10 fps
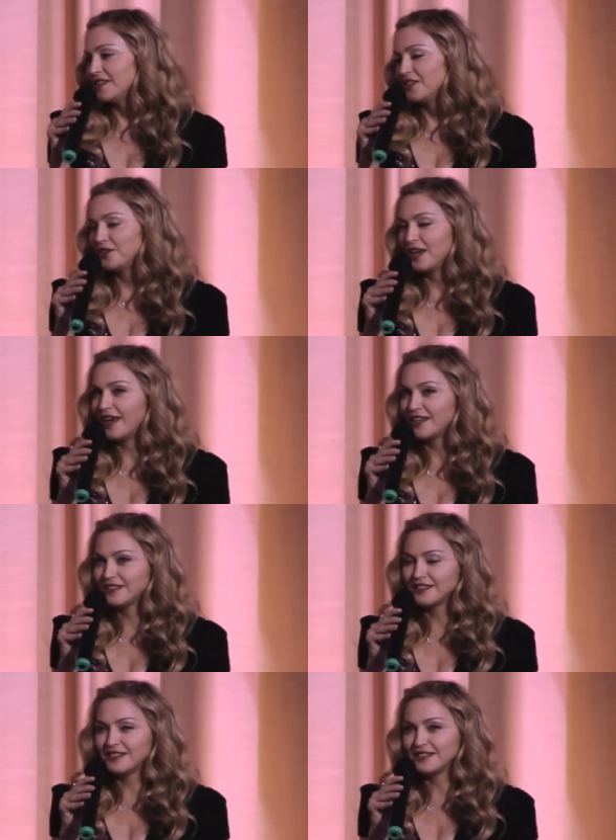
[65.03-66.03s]
who
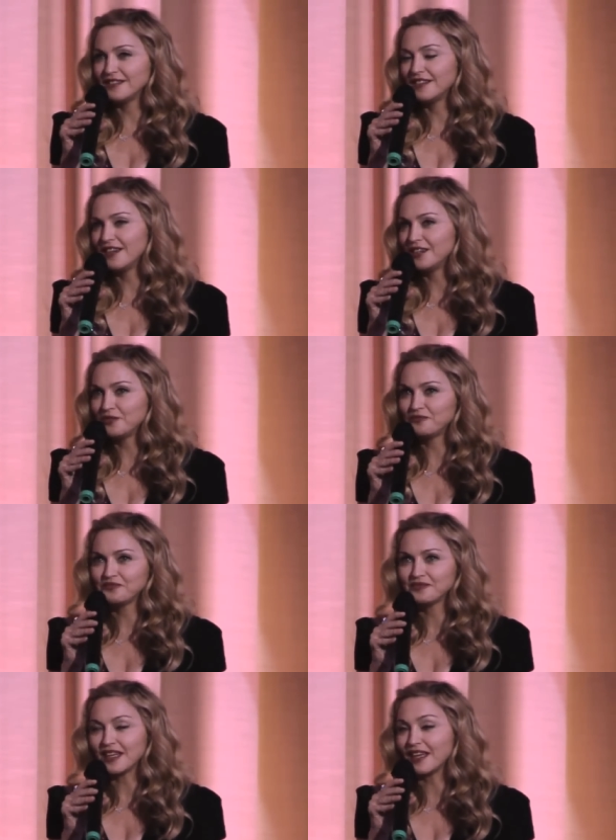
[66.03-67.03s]
had um,
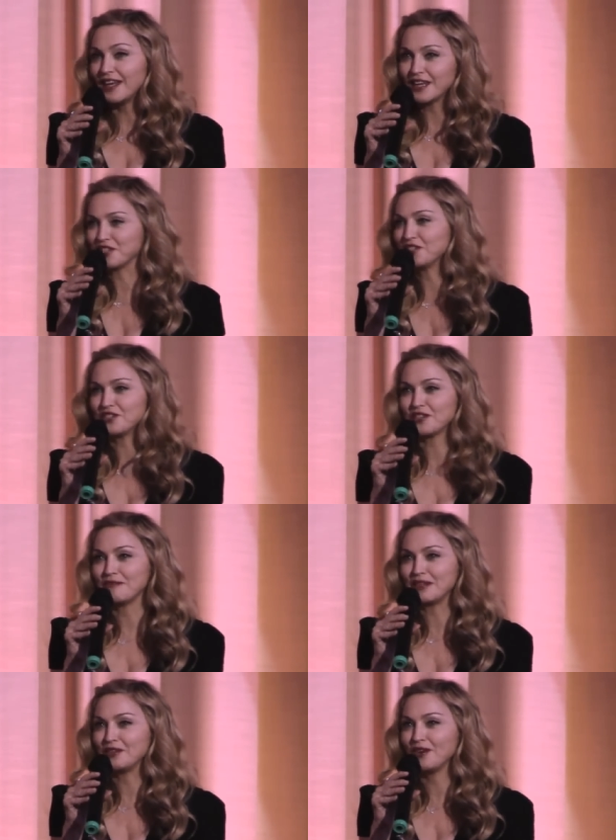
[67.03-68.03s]
a connection to
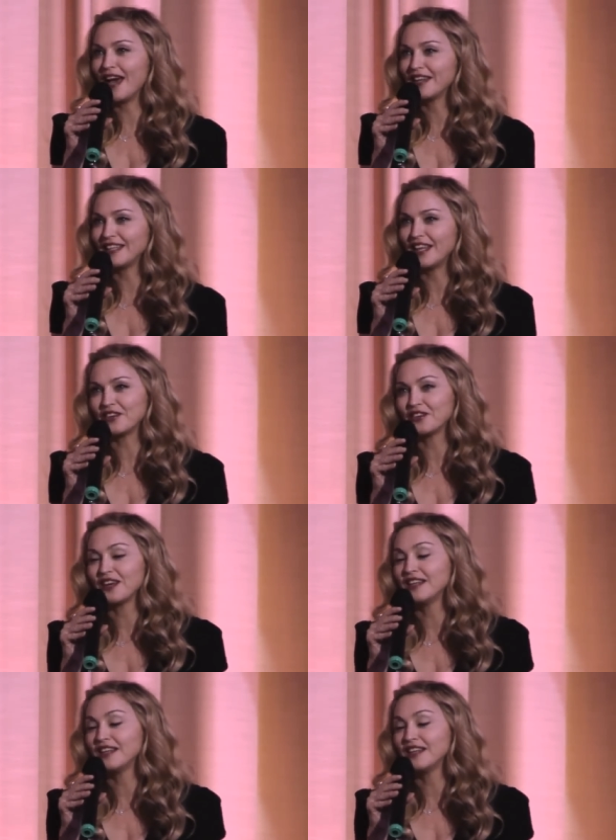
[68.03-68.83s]
somebody who had a letter.